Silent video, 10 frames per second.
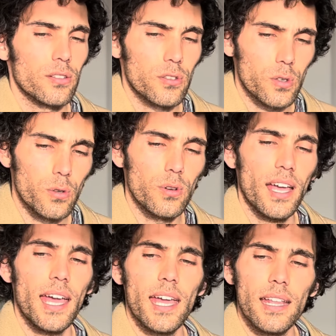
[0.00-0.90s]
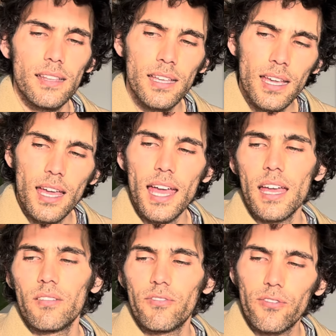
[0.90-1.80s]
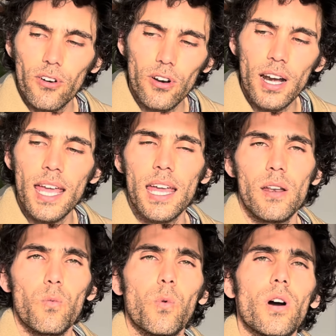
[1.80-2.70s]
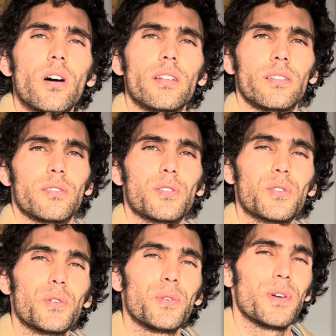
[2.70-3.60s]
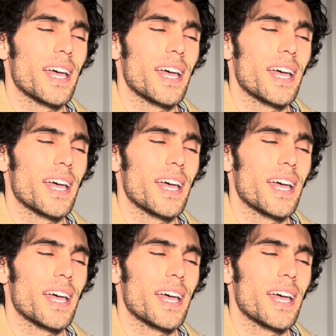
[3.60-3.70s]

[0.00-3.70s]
2, and 4, and 1, 2,